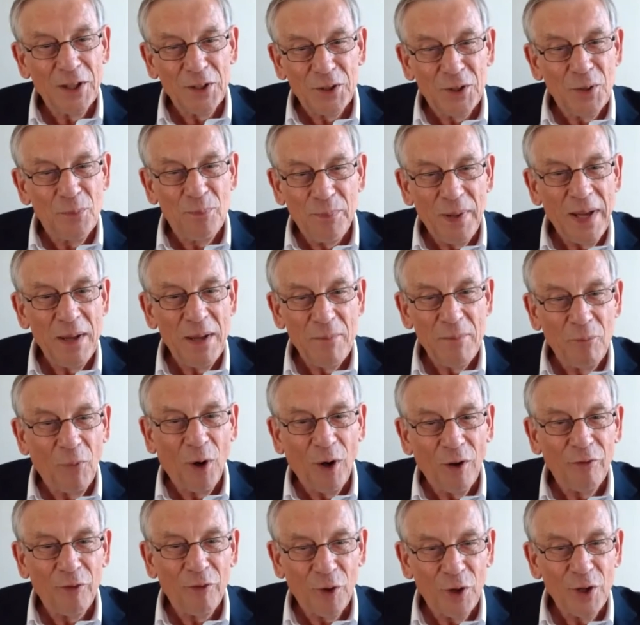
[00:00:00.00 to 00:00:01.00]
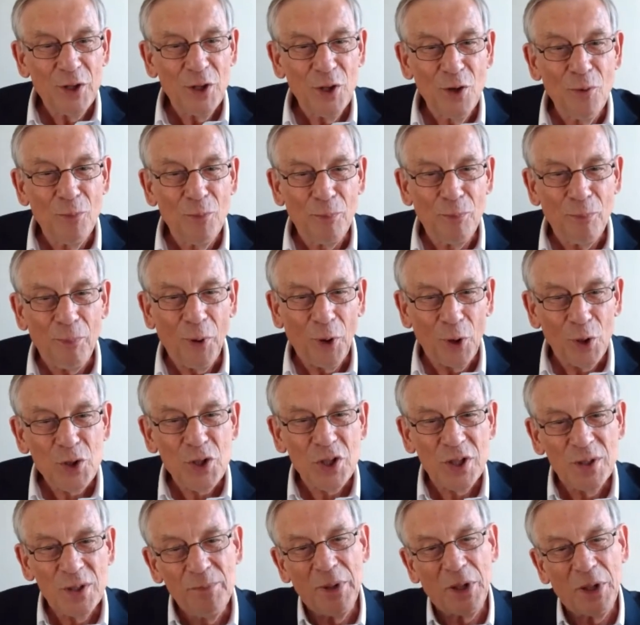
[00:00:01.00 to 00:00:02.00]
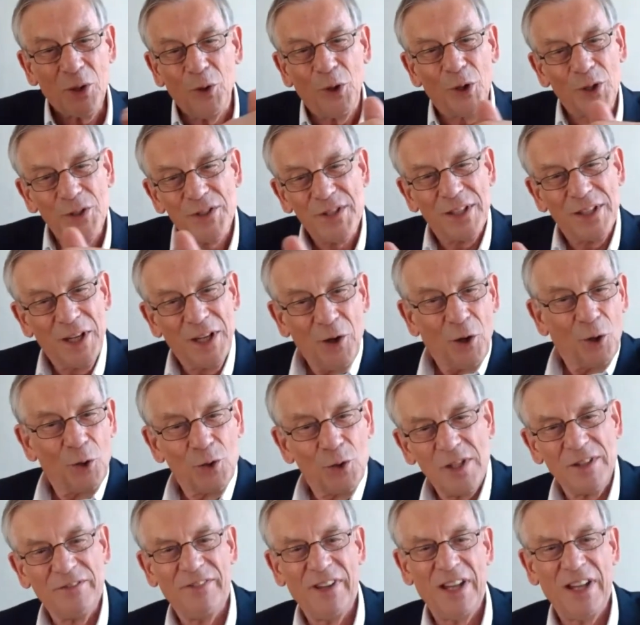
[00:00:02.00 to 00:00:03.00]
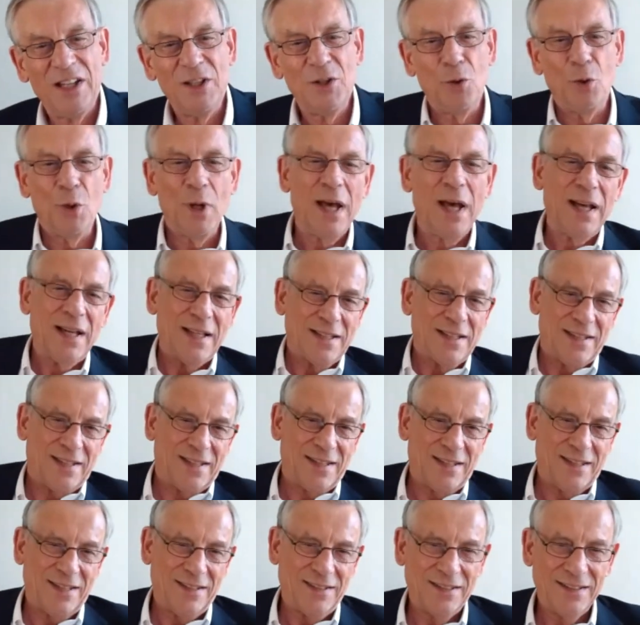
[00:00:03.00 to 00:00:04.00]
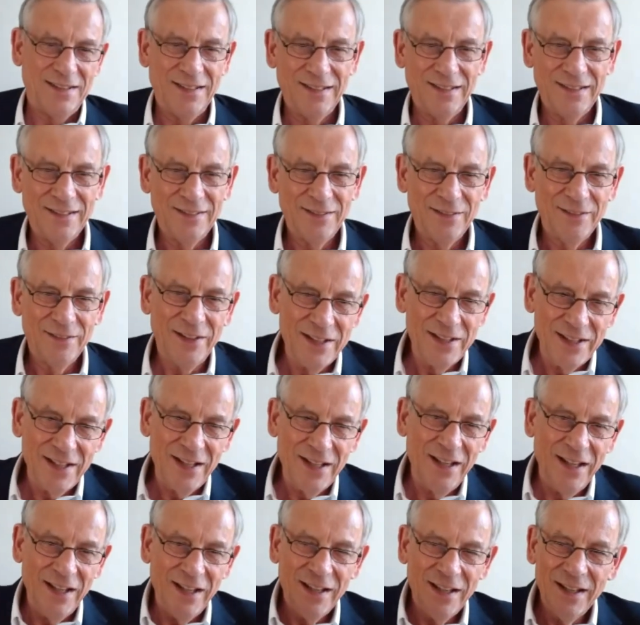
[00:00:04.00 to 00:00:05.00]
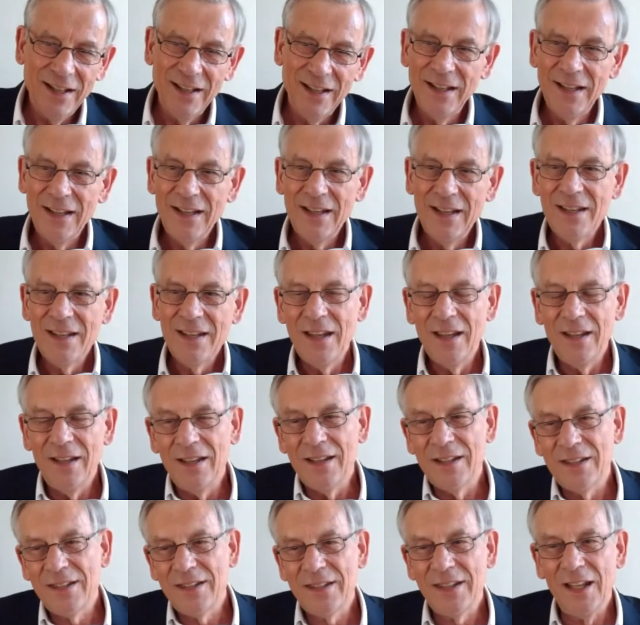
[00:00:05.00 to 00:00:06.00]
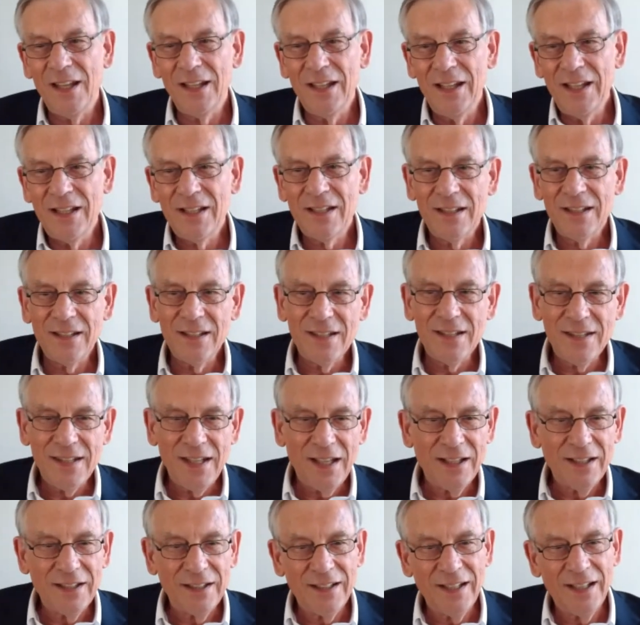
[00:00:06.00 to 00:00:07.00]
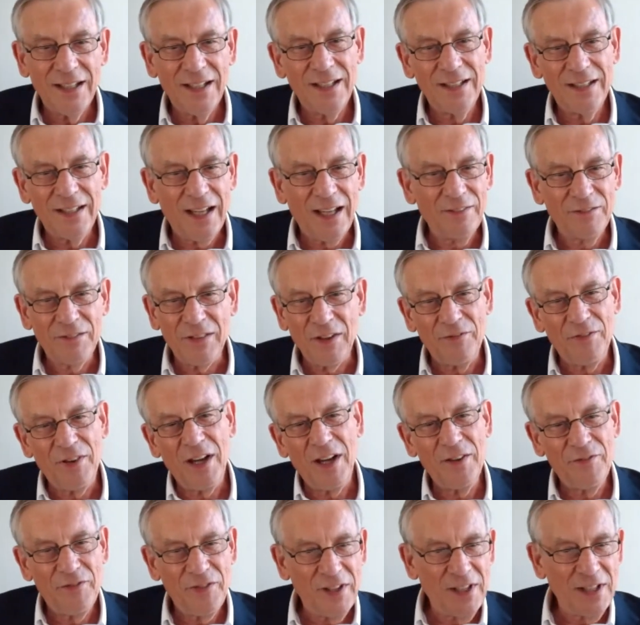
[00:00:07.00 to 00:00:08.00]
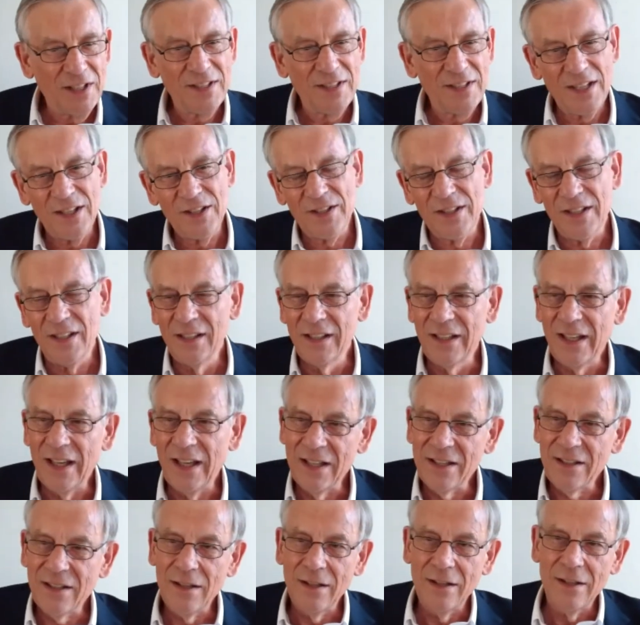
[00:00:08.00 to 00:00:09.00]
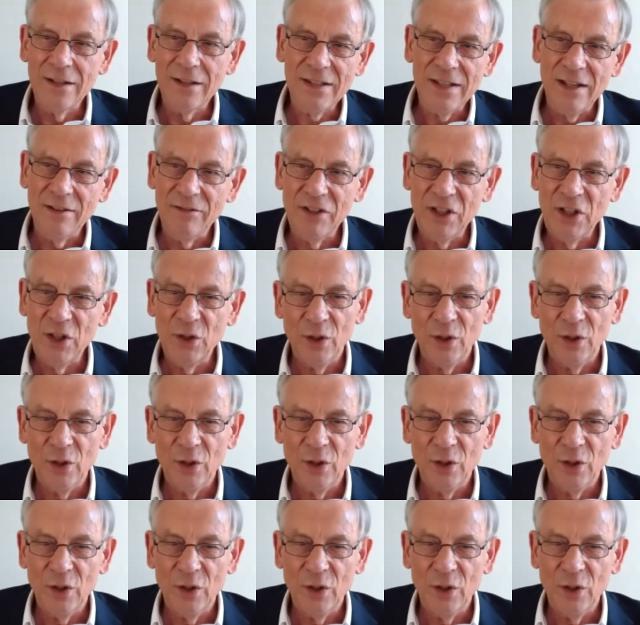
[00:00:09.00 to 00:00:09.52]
to pay more for a new Porsche because they know the value lasts. When they sell it secondhand after 5 years, they still get 70 or